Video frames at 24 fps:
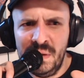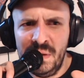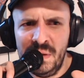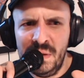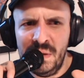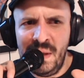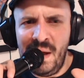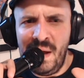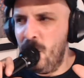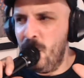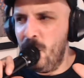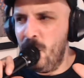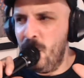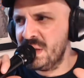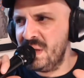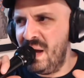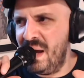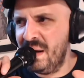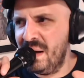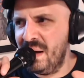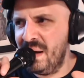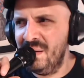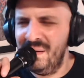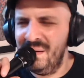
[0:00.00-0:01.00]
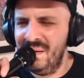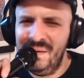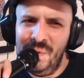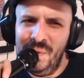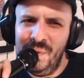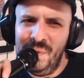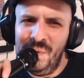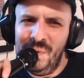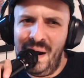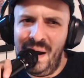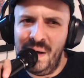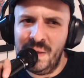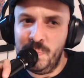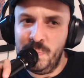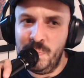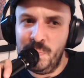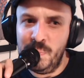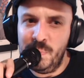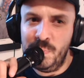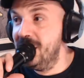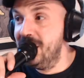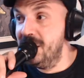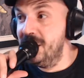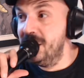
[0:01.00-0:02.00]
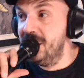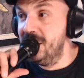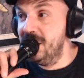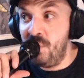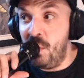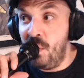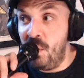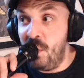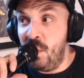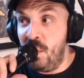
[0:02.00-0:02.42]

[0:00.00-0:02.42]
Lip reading: That was like, who cares? But I needed to have all of them.